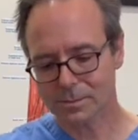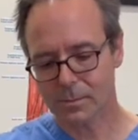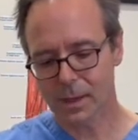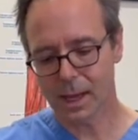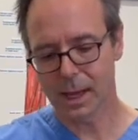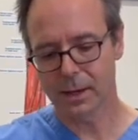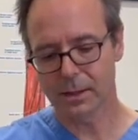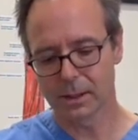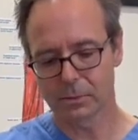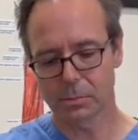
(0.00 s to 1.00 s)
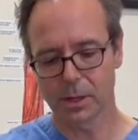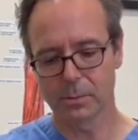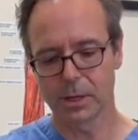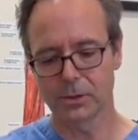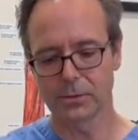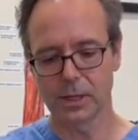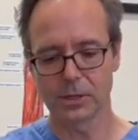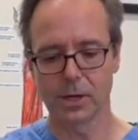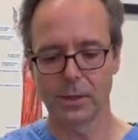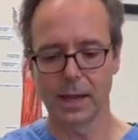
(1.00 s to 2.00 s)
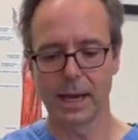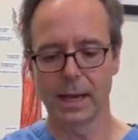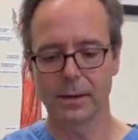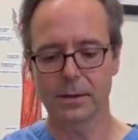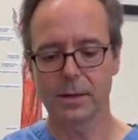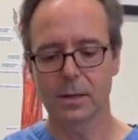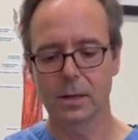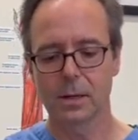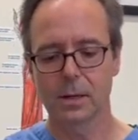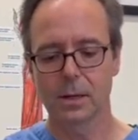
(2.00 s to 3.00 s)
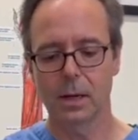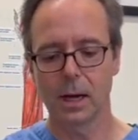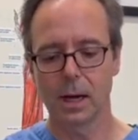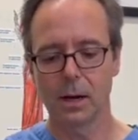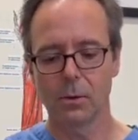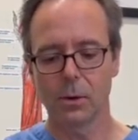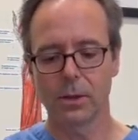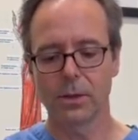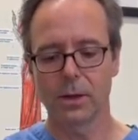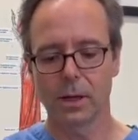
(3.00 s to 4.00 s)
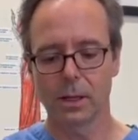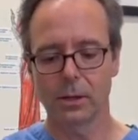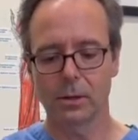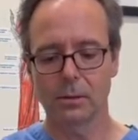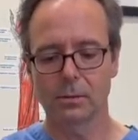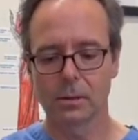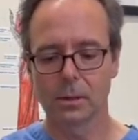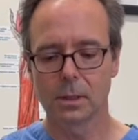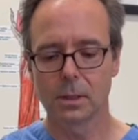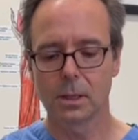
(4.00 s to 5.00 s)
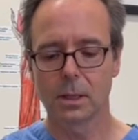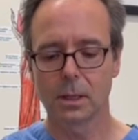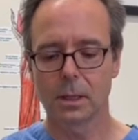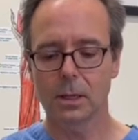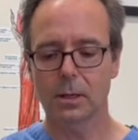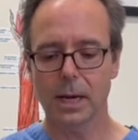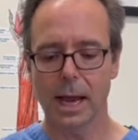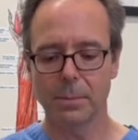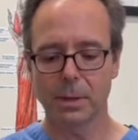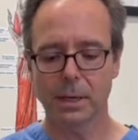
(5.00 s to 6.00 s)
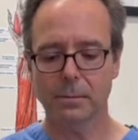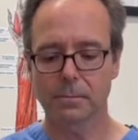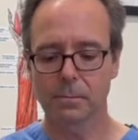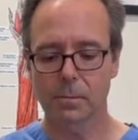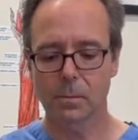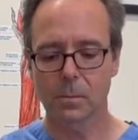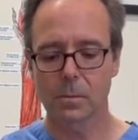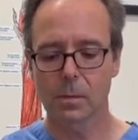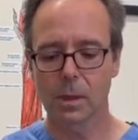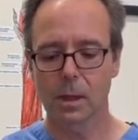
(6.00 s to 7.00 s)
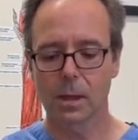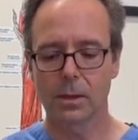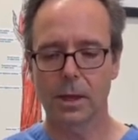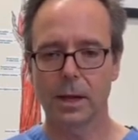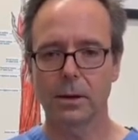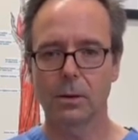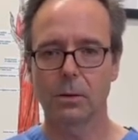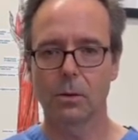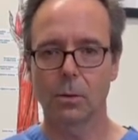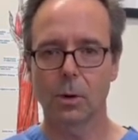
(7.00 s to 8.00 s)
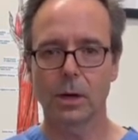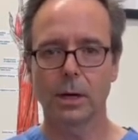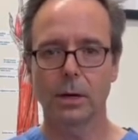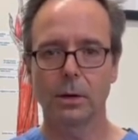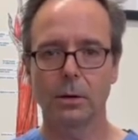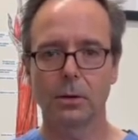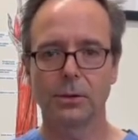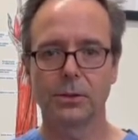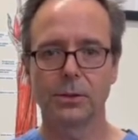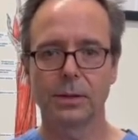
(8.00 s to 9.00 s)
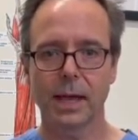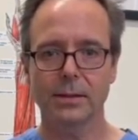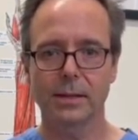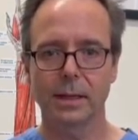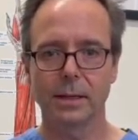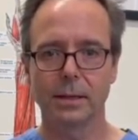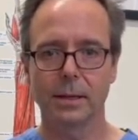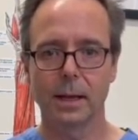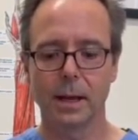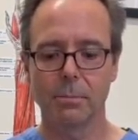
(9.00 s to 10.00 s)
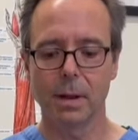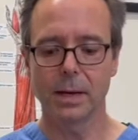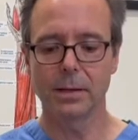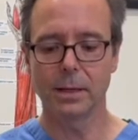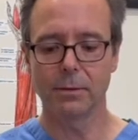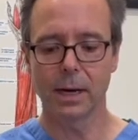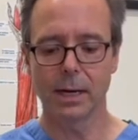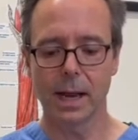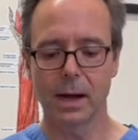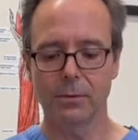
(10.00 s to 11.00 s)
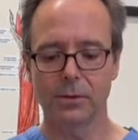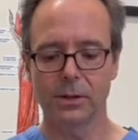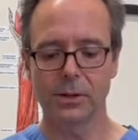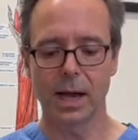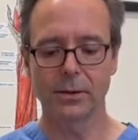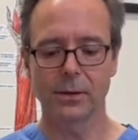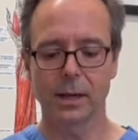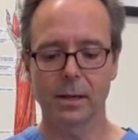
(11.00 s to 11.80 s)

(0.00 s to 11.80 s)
and it's pretty much flush on the hand with a little gapping. Then we're going to test it and bend it right now for sizing.